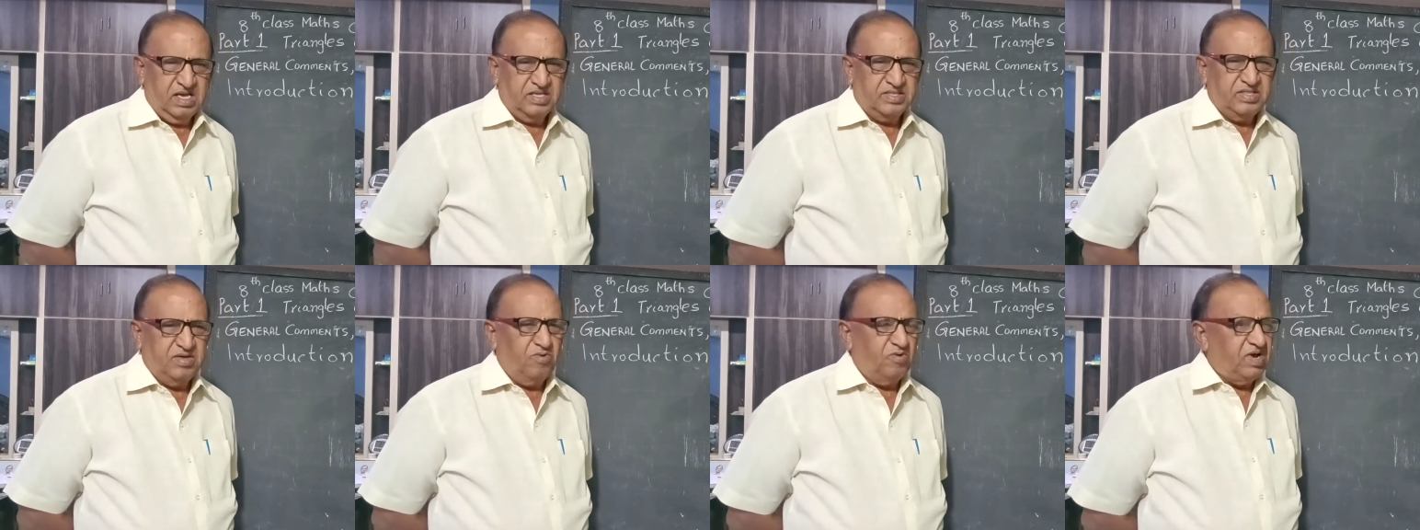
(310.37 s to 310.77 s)

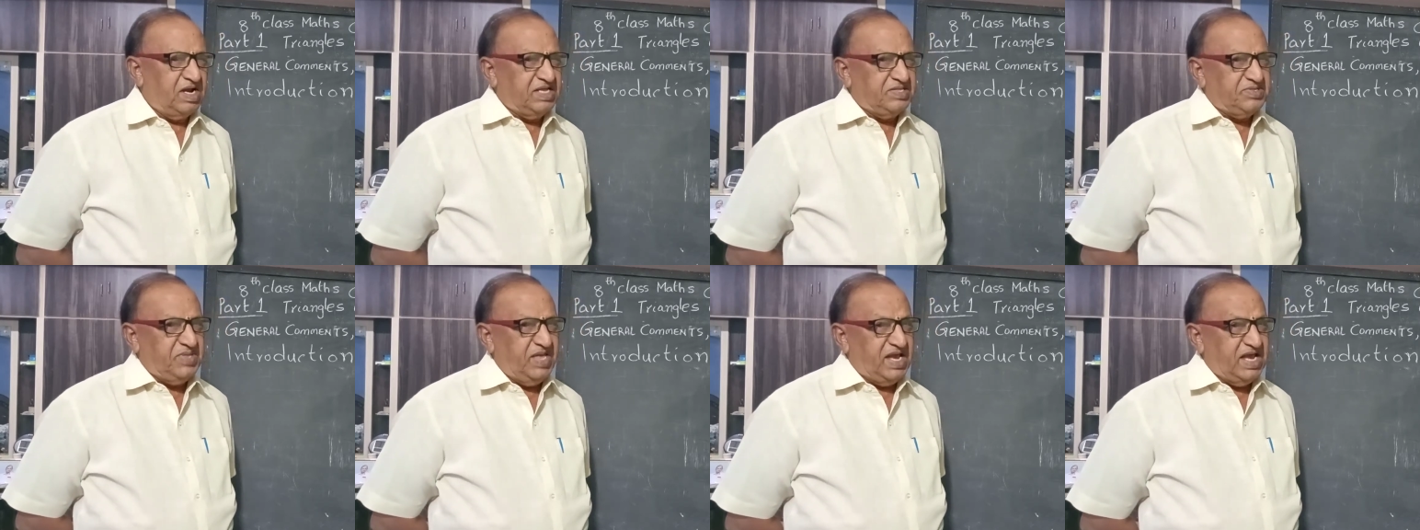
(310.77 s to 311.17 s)
The
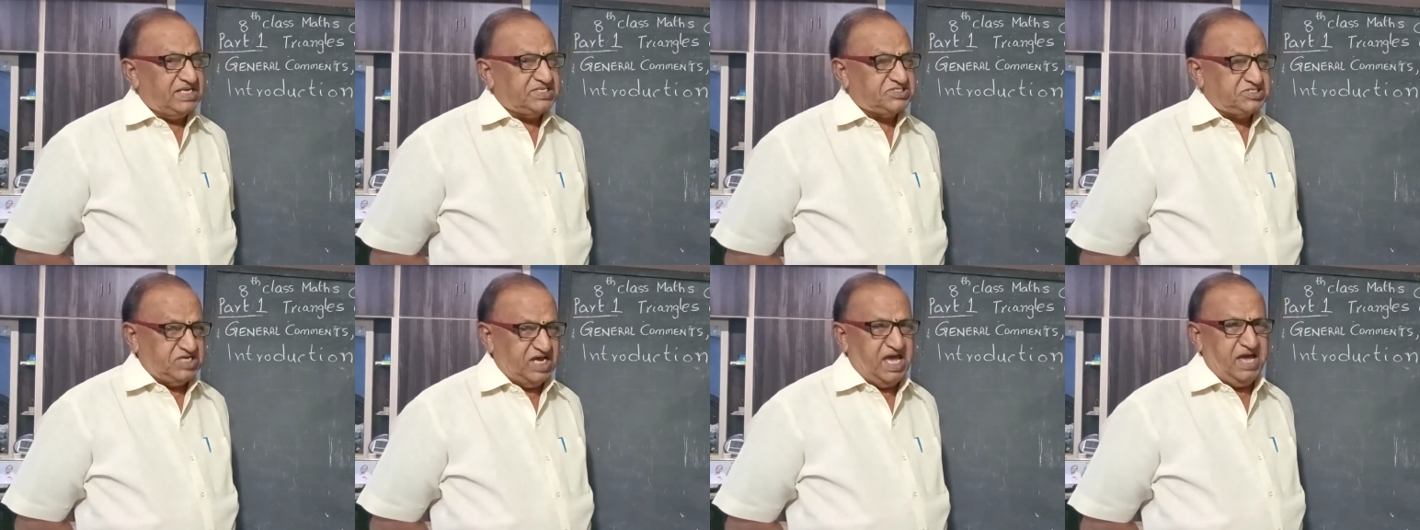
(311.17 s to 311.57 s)
only
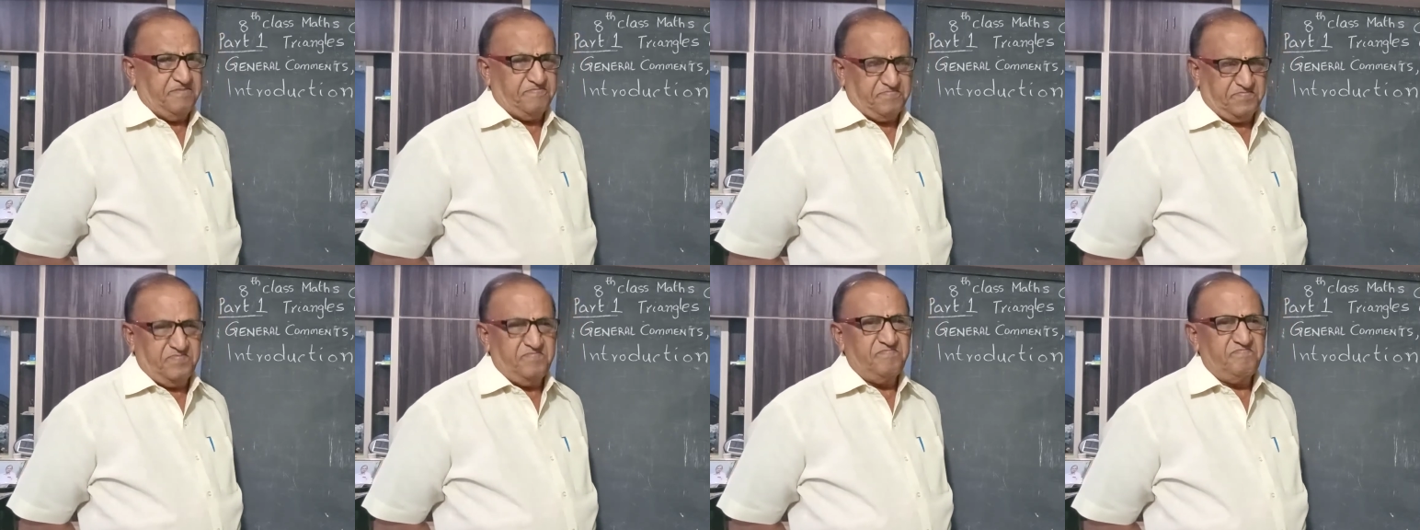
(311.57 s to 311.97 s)

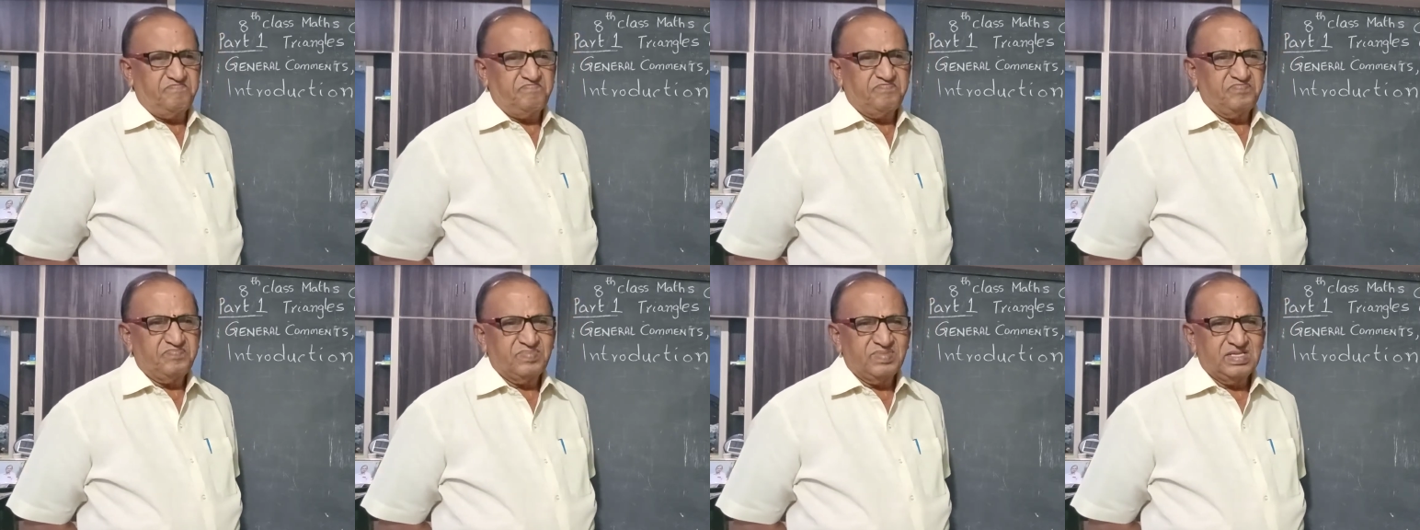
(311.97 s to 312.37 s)
shape
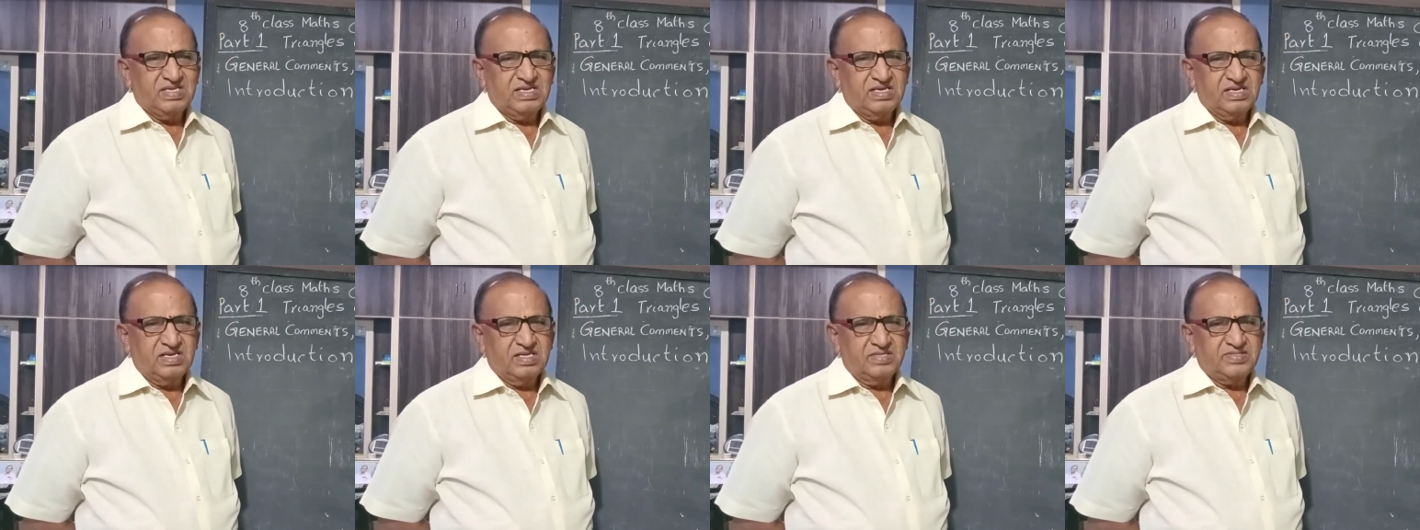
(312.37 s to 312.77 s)

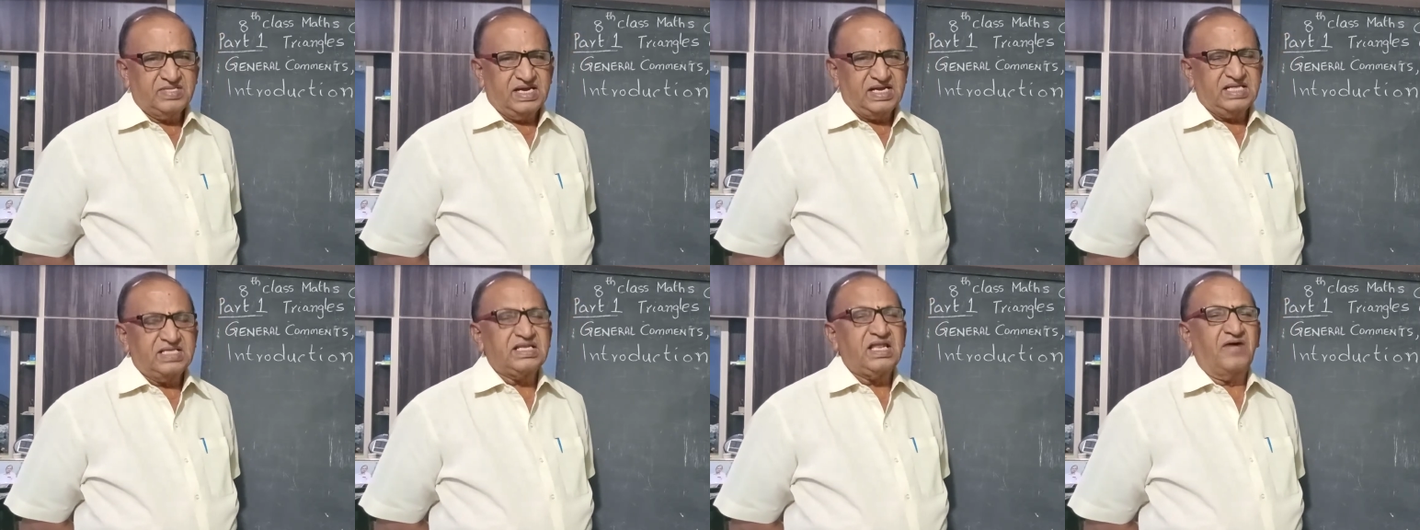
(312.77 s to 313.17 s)
that
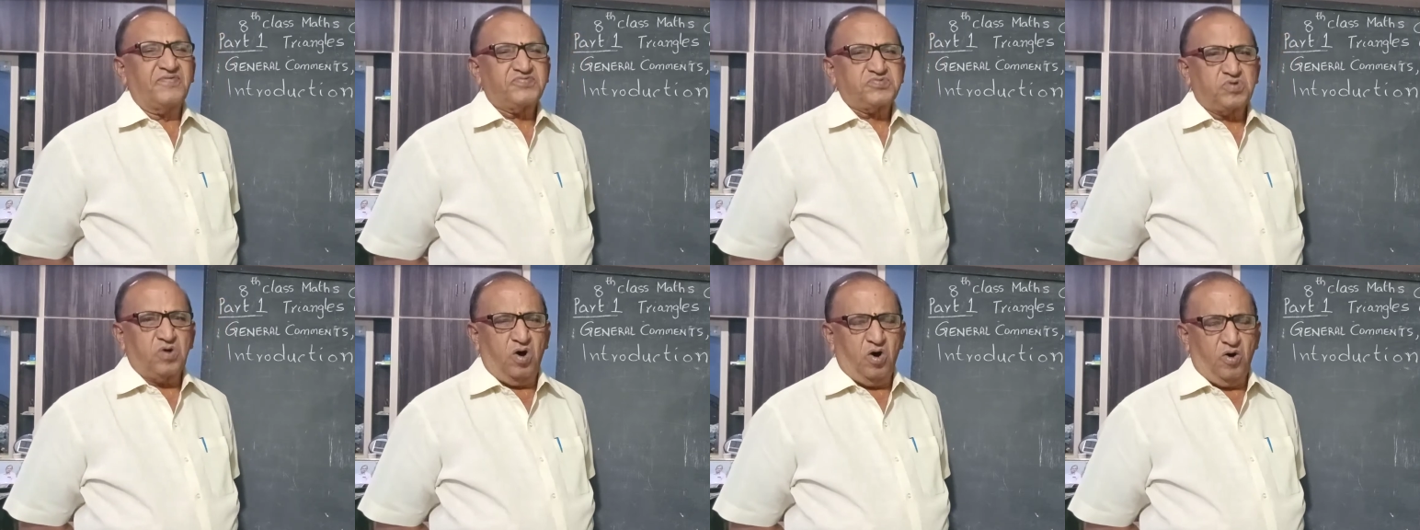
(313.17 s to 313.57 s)
is
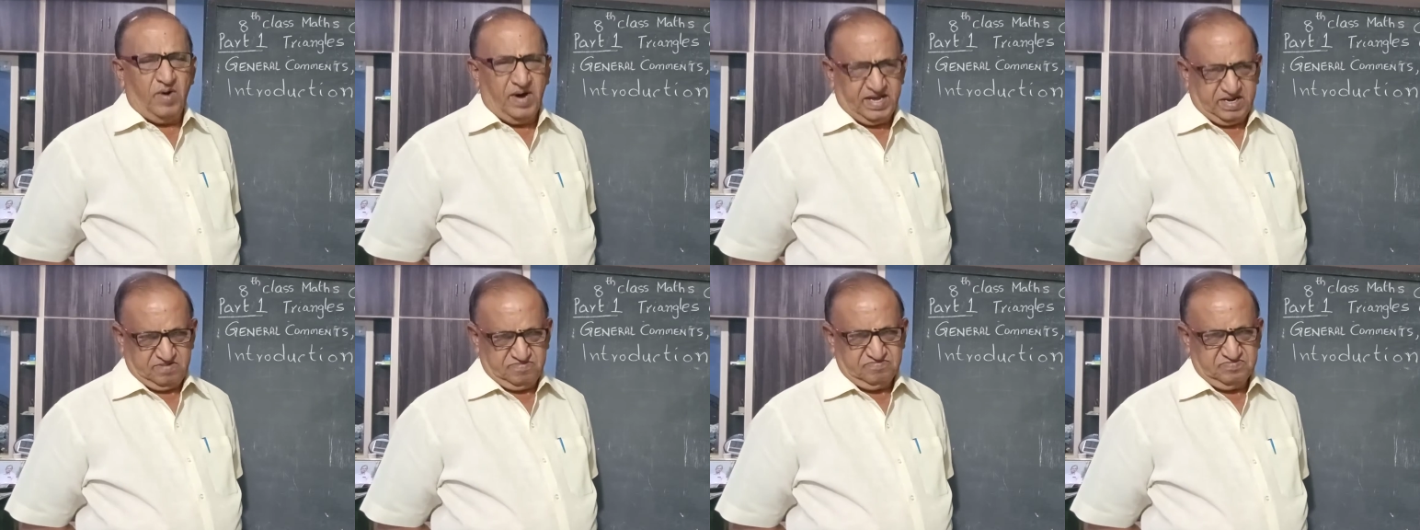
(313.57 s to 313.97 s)
left
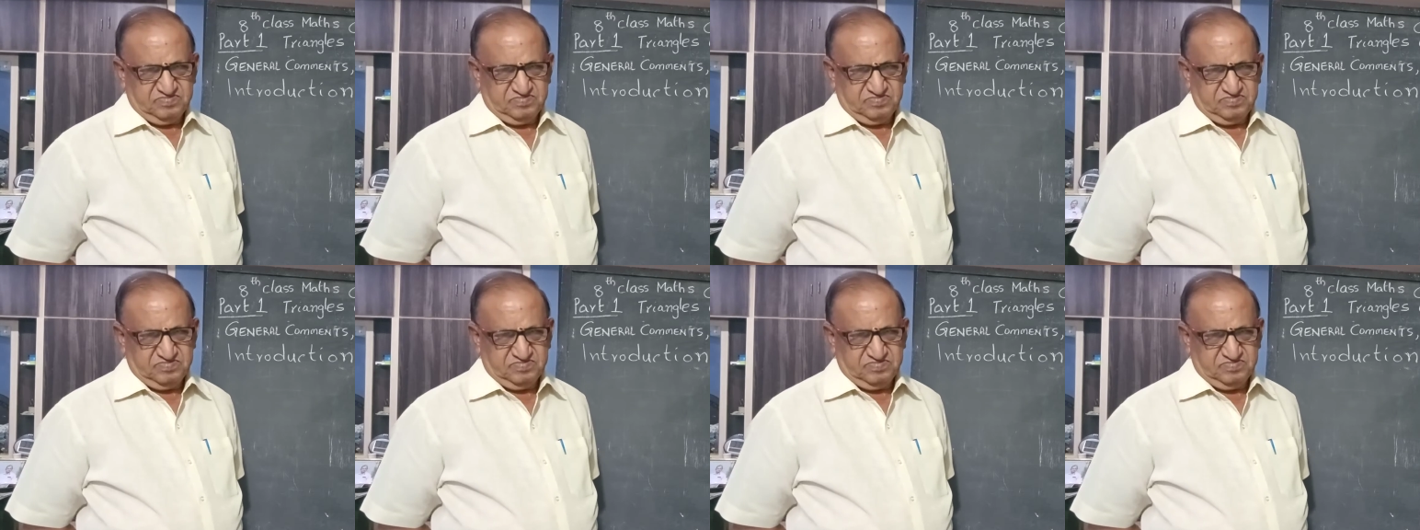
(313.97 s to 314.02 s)
over